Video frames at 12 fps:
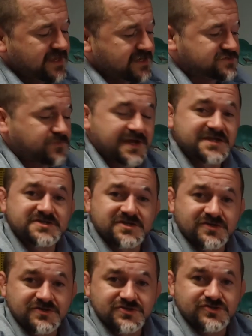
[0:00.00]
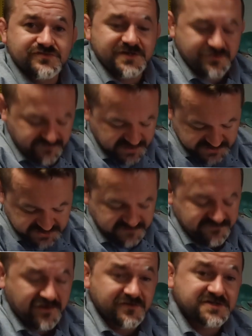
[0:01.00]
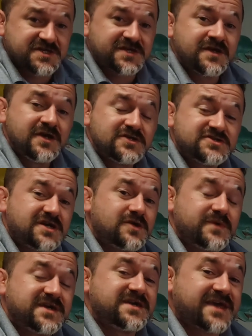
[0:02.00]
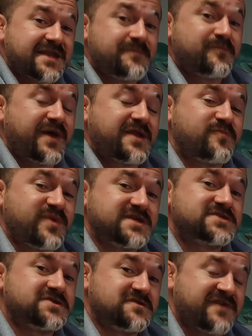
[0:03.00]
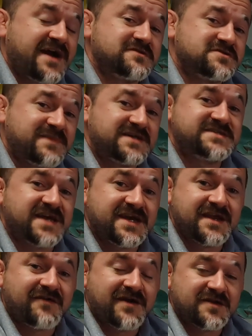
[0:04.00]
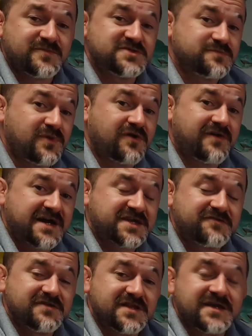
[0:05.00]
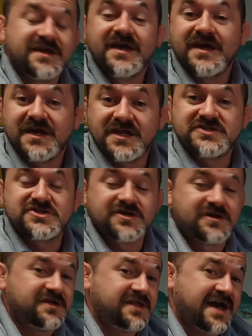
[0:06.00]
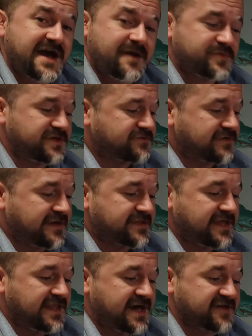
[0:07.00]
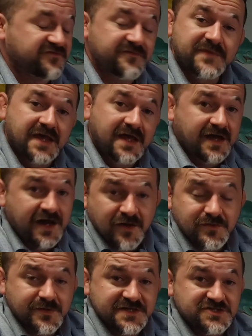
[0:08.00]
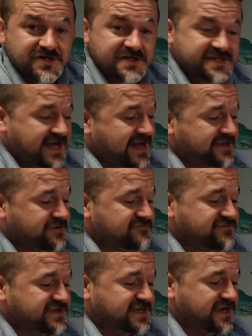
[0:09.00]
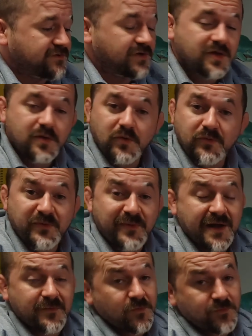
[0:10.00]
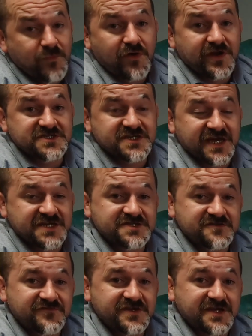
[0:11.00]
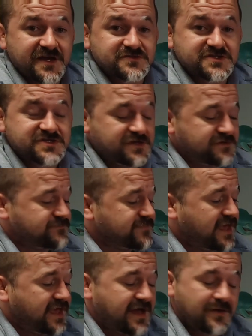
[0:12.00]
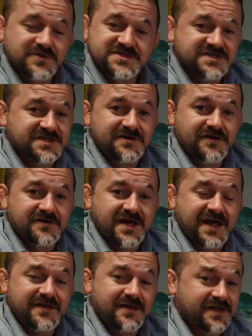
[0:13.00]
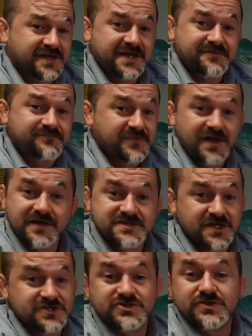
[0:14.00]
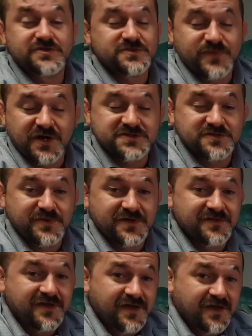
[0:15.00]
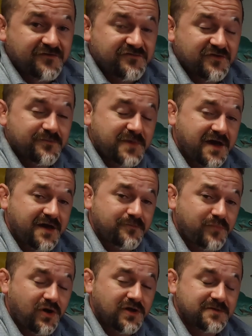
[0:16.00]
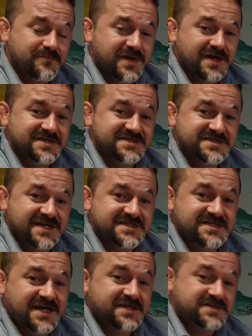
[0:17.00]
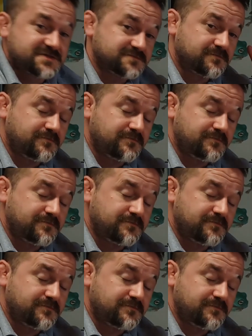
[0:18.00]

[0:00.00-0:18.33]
as well as the country and region of origin, so that we can get a better picture of how to maintain our animals more accurately and ensure that they're happy throughout their life. I hope you enjoyed that add-on video. We'll be back with more educational videos soon, and we'll see you all again as soon as possible. From Paul and me at Snakes and Adders,